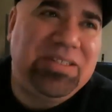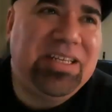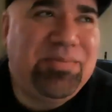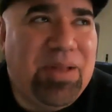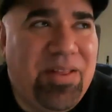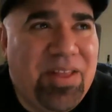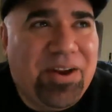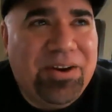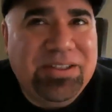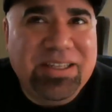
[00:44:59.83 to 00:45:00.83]
has been
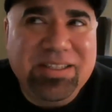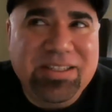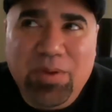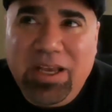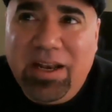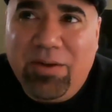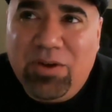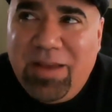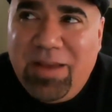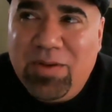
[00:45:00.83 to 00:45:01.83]
there since the beginning.
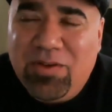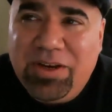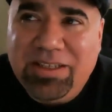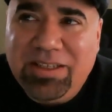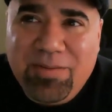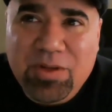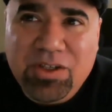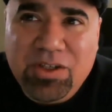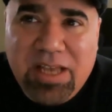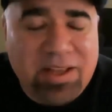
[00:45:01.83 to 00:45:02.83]
Rene Magritte's
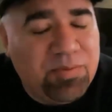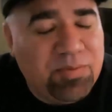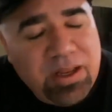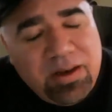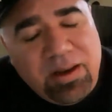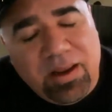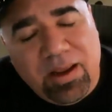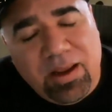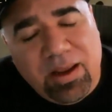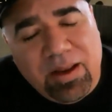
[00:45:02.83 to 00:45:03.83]
images has been in